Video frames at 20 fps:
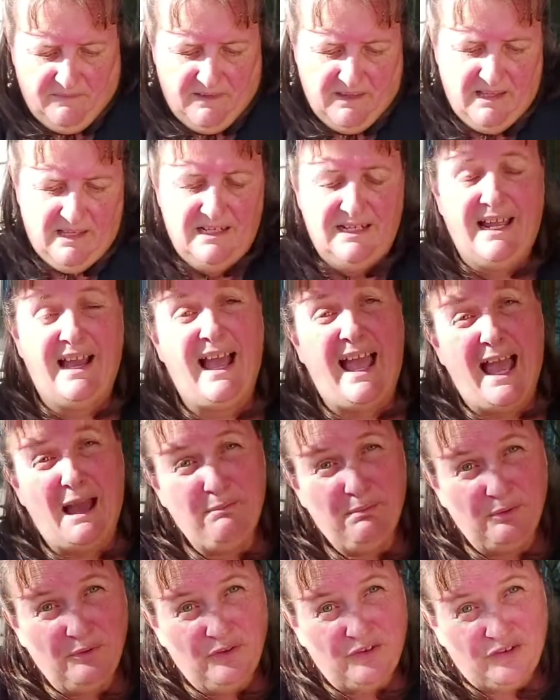Now,
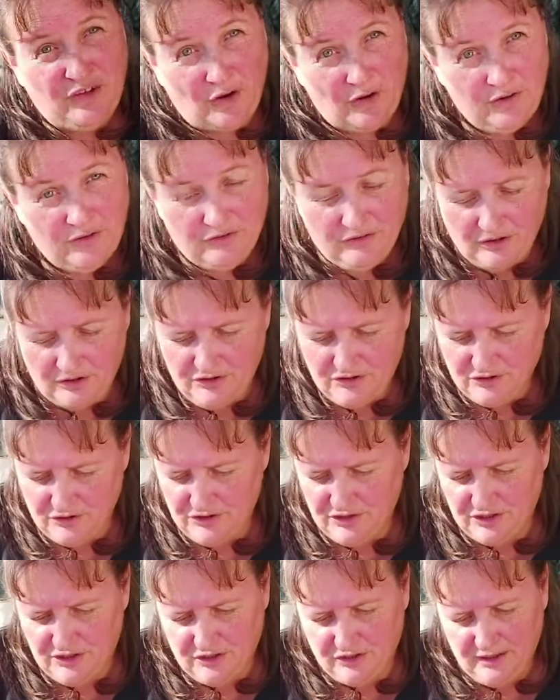apples don't grow true to
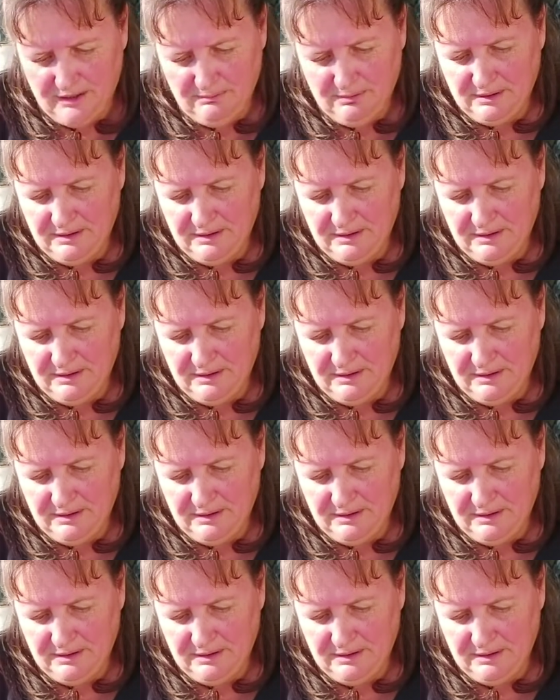type,